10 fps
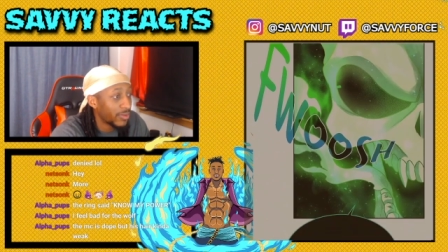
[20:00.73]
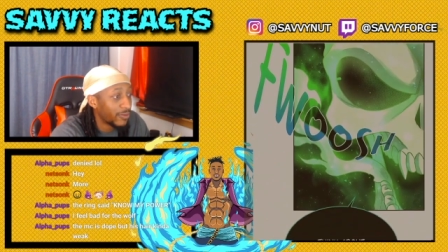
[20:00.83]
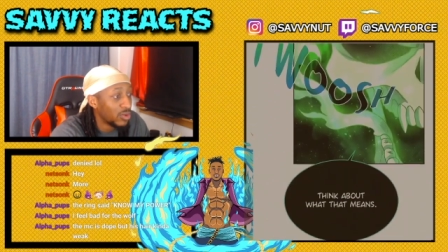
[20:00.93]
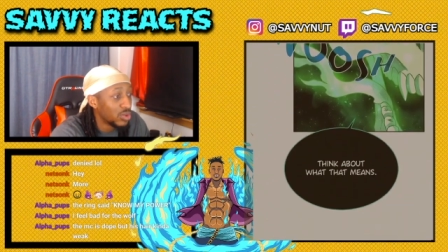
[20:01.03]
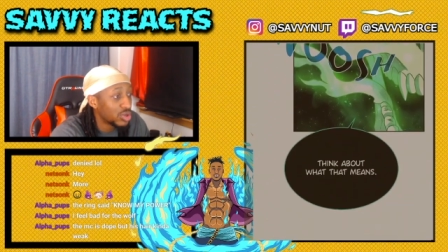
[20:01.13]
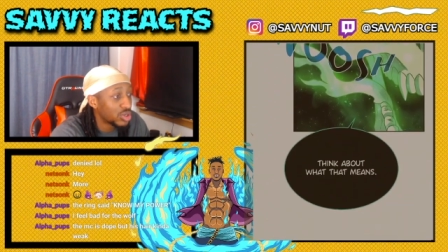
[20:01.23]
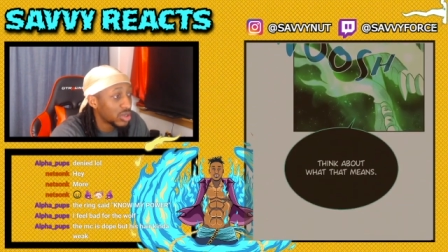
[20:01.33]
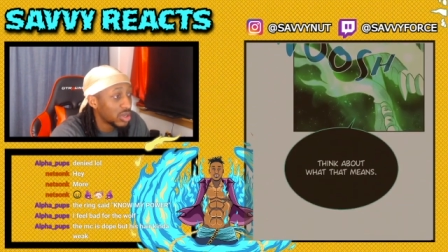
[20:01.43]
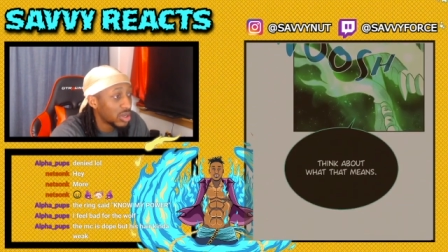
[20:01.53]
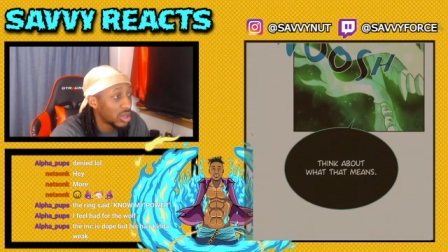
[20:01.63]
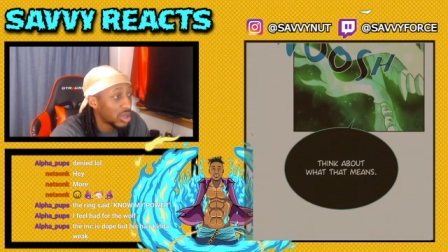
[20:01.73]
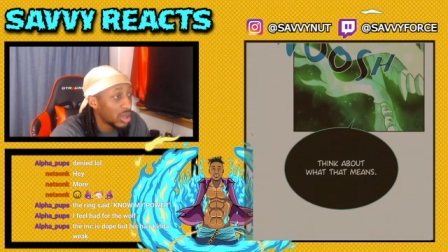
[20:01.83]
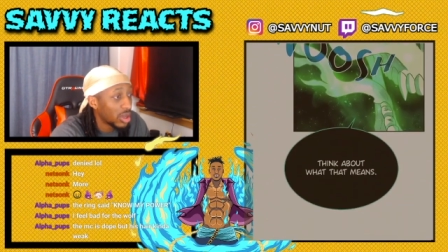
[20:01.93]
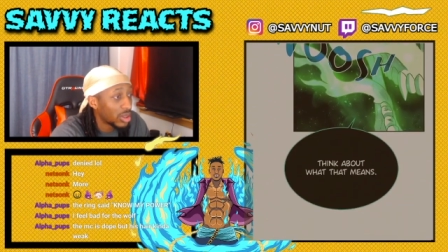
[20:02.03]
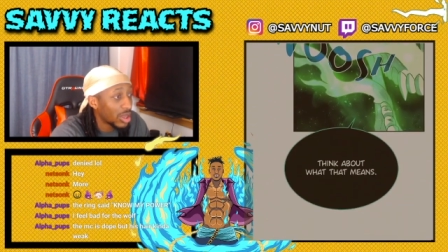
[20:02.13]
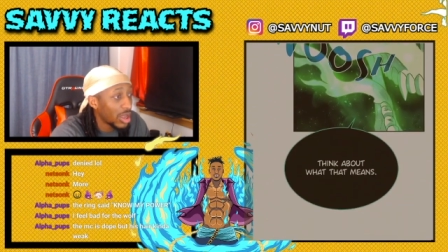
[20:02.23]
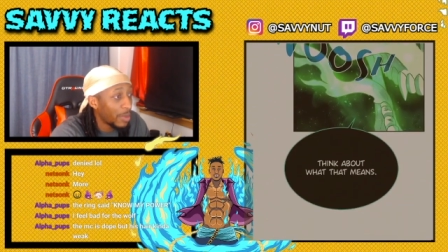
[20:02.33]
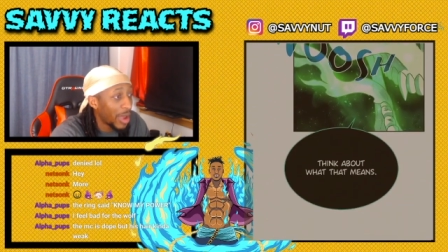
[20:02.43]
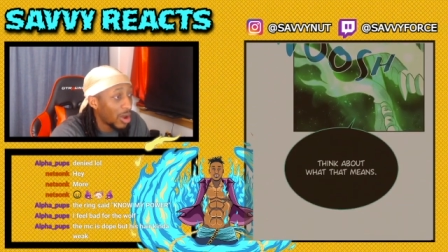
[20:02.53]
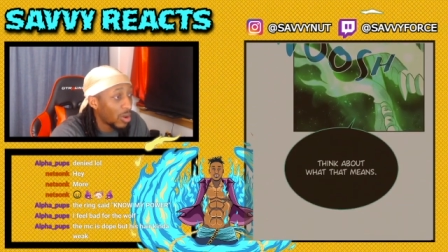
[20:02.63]
Foosh. Think
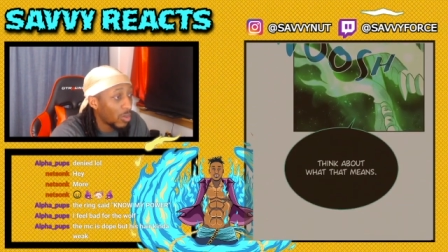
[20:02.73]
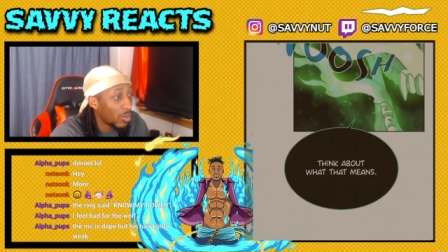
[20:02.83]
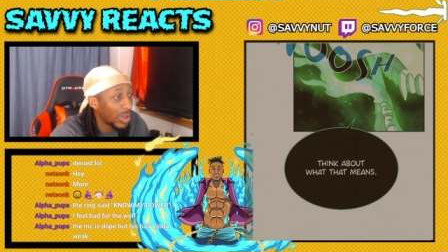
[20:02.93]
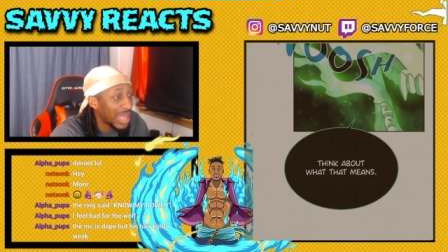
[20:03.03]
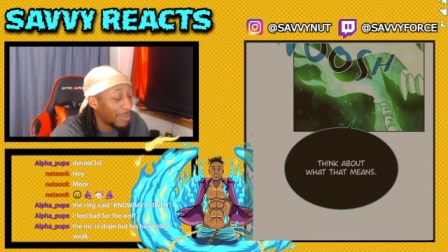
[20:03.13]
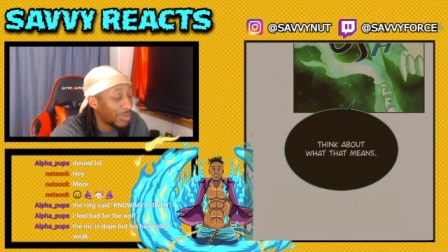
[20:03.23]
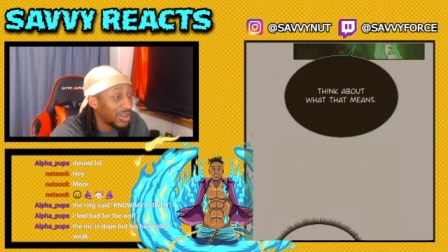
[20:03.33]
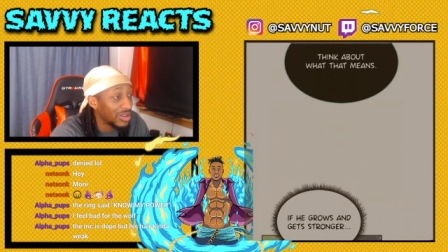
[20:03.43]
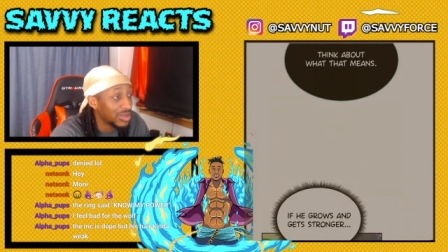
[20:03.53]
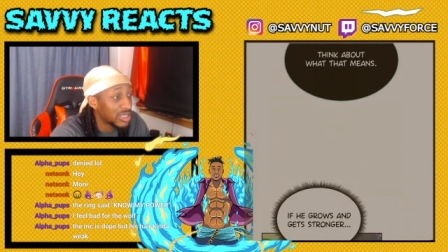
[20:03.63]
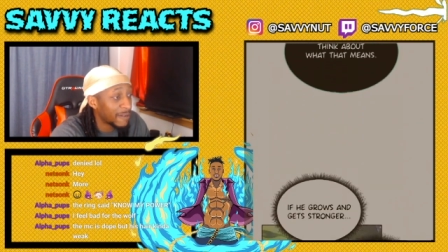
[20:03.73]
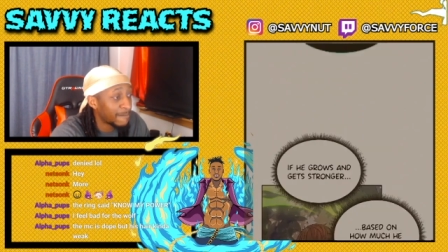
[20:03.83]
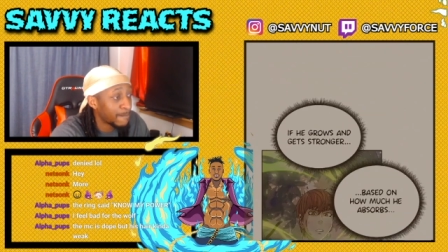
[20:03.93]
about what that means.